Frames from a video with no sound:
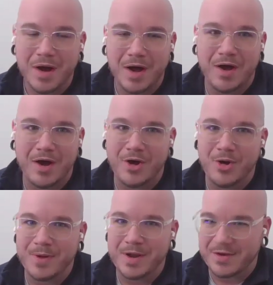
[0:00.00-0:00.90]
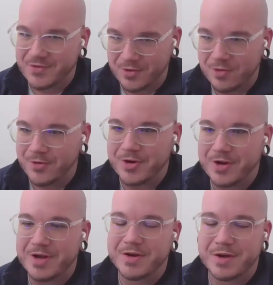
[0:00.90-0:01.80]
Um, and I started
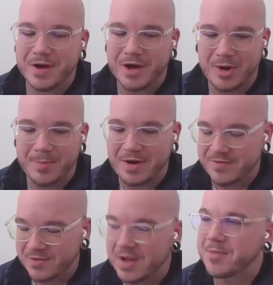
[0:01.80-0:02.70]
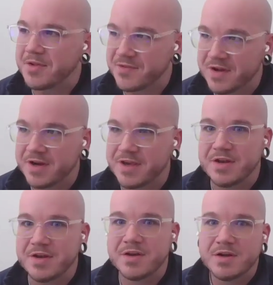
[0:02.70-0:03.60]
learning, um, and I still kept on
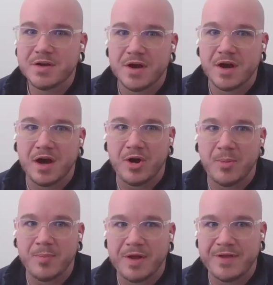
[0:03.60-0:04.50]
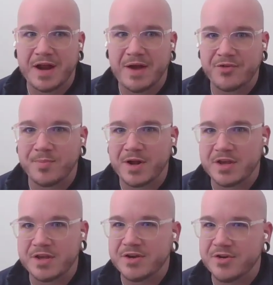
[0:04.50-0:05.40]
studying. Um, and then after about
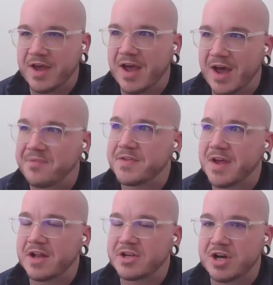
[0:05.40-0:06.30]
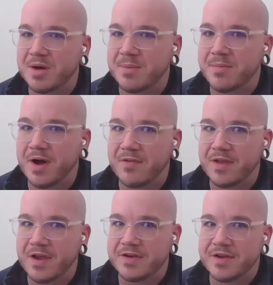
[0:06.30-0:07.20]
a year and a half at that job, I
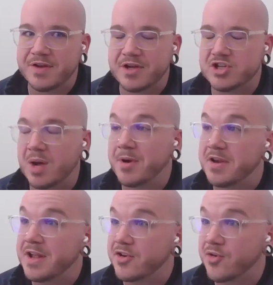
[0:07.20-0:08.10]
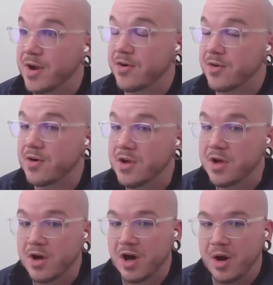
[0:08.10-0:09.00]
landed a job at an integrator
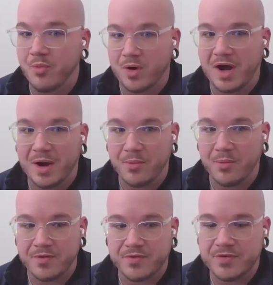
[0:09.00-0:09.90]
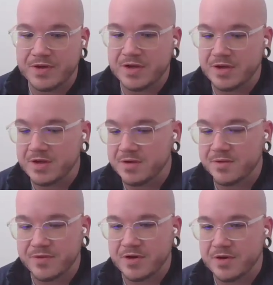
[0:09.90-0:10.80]
um, where I was the
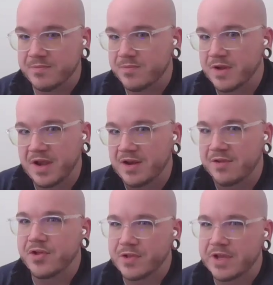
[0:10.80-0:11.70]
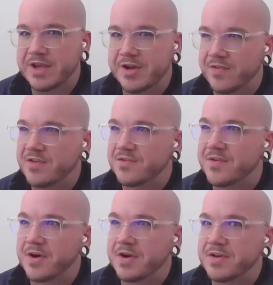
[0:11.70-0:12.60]
the like kind of the lead on these
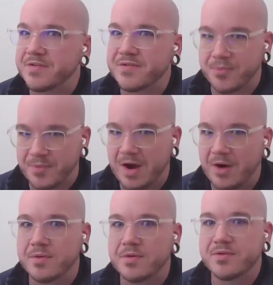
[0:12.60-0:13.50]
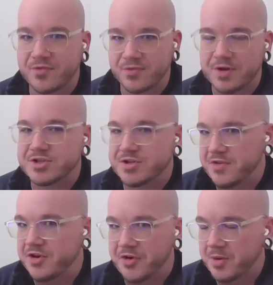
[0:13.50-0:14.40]
various route switch and
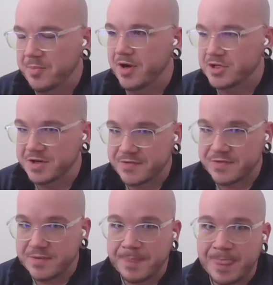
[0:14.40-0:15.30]
security projects.